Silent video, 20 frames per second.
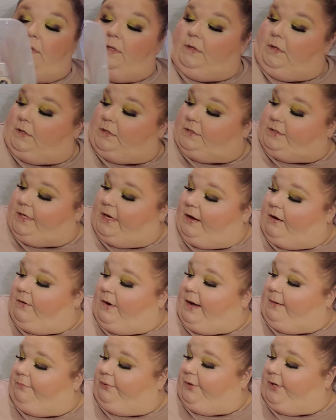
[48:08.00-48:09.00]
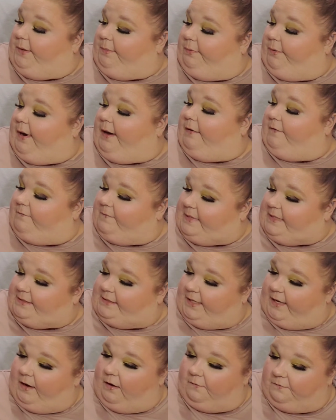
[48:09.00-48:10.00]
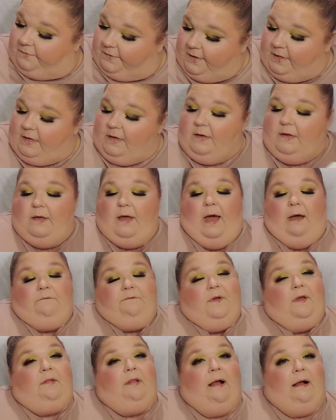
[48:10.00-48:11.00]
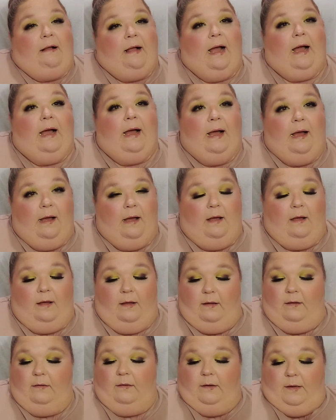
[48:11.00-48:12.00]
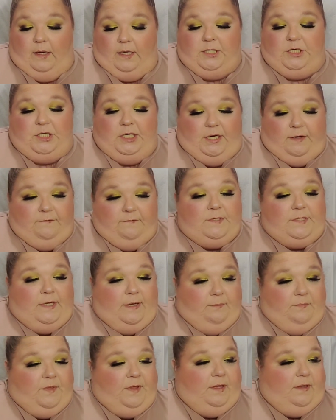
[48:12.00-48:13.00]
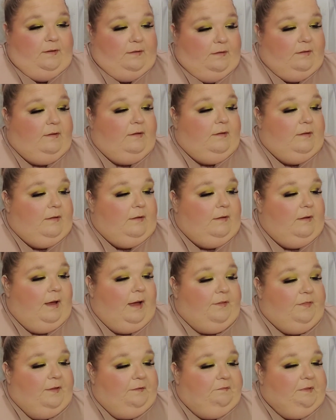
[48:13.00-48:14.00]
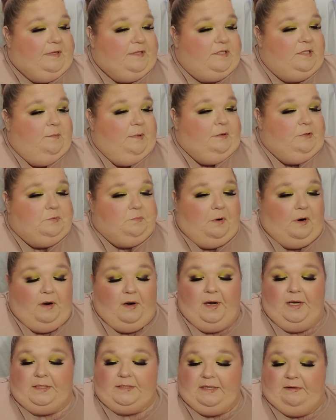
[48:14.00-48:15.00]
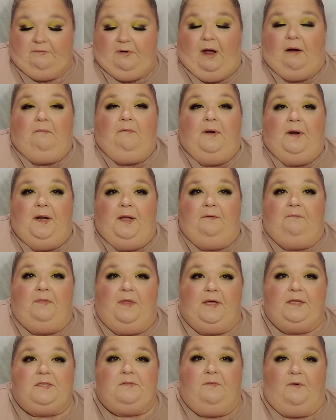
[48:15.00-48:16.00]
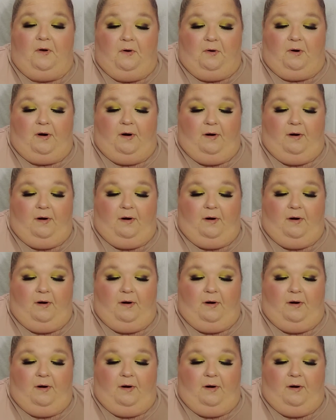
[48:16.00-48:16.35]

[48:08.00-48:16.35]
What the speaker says: So, I'm pretty proud of myself. I feel like I achieved something. I think that's the most products I've got rid of thus far.